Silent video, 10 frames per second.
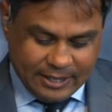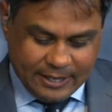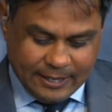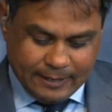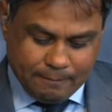
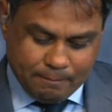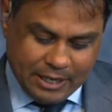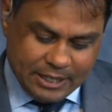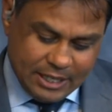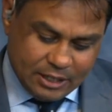And
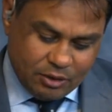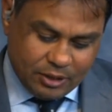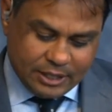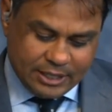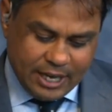he says, look,
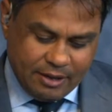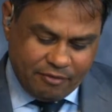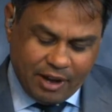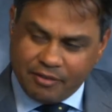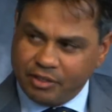the 10,
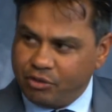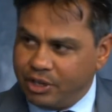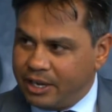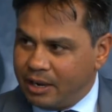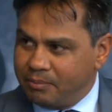5, and 3-year
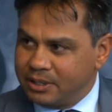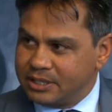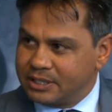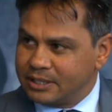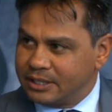numbers